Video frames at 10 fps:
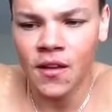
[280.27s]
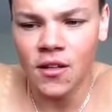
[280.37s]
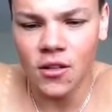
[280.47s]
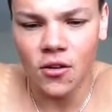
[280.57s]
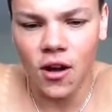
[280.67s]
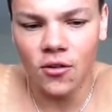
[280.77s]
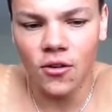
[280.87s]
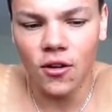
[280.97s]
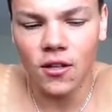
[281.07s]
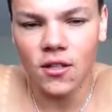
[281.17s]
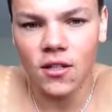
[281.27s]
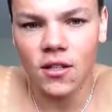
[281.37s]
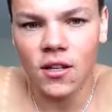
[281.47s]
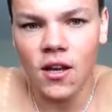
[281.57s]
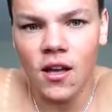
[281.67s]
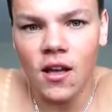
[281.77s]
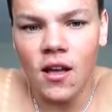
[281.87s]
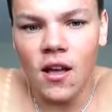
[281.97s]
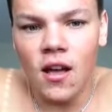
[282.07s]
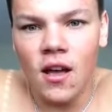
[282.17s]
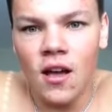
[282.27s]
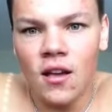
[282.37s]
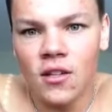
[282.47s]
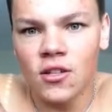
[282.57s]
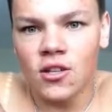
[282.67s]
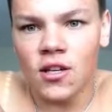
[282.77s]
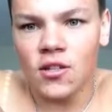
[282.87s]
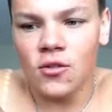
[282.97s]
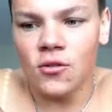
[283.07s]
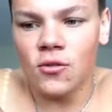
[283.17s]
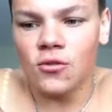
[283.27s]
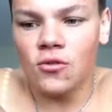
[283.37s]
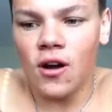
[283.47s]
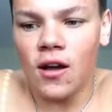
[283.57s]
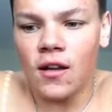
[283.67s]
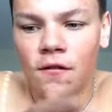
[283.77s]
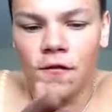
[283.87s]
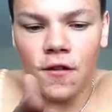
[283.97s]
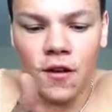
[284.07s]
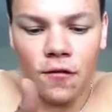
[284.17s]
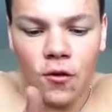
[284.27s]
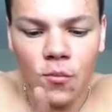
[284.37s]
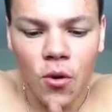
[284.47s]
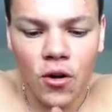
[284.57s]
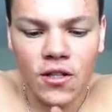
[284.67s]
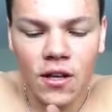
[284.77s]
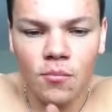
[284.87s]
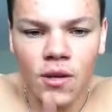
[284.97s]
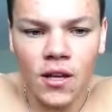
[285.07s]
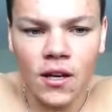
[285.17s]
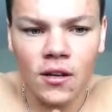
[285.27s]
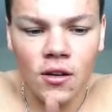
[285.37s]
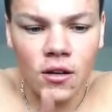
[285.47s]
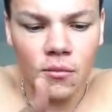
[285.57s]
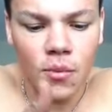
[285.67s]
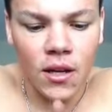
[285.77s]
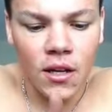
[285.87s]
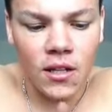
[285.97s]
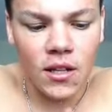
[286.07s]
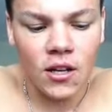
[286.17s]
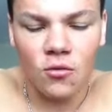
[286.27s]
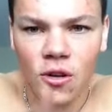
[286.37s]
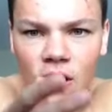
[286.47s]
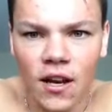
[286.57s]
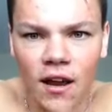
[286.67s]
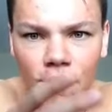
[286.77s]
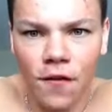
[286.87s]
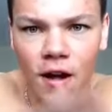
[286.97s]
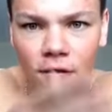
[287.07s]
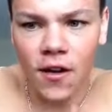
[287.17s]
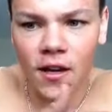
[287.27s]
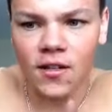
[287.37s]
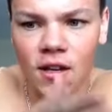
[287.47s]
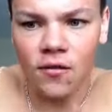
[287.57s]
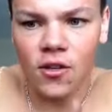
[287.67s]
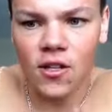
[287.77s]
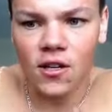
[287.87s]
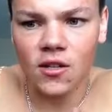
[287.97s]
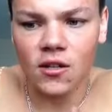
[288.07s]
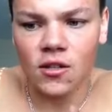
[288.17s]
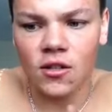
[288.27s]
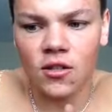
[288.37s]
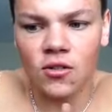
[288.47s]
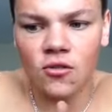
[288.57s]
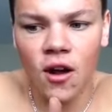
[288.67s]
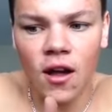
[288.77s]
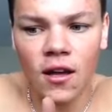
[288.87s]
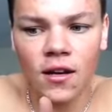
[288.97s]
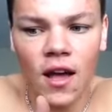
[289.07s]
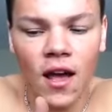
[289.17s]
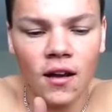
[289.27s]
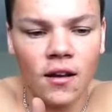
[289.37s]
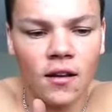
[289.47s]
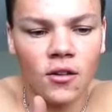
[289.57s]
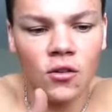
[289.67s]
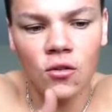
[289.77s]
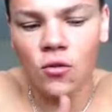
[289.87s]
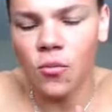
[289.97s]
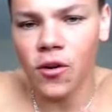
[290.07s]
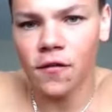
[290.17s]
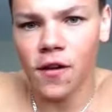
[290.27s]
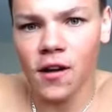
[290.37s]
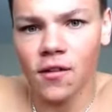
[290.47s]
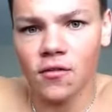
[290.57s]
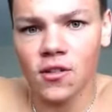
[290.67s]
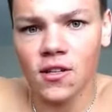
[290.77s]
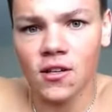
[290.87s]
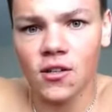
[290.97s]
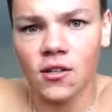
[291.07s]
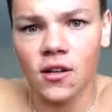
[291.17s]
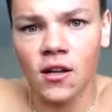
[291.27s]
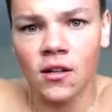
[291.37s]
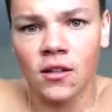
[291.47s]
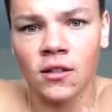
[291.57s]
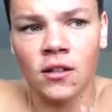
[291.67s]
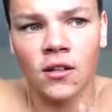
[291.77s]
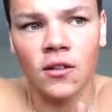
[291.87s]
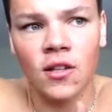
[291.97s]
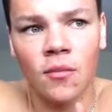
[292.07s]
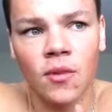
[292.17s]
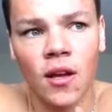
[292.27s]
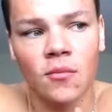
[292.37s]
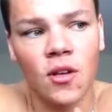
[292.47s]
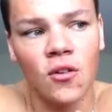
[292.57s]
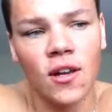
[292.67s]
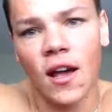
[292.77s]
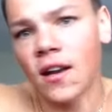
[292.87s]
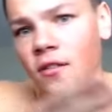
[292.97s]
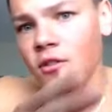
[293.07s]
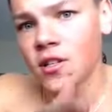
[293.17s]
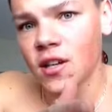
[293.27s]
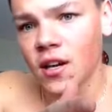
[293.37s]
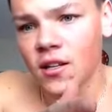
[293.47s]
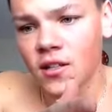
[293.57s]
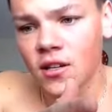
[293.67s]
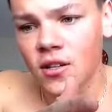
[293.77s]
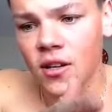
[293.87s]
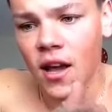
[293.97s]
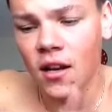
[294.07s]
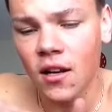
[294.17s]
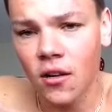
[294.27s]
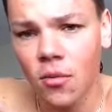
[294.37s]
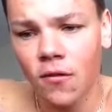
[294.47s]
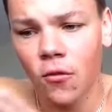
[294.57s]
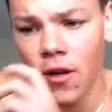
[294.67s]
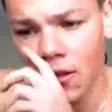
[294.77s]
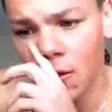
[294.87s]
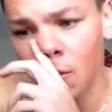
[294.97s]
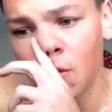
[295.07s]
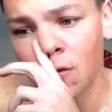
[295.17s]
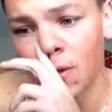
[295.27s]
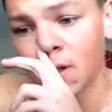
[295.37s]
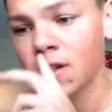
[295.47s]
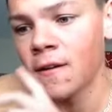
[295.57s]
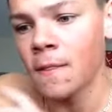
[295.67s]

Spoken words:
So I would rather just suggest you try, if you pass that beginner stage where you can add 5Ks every session, just try and add 2.5 every session, and sometimes only add every second session. Add a little bit of weight to your movements.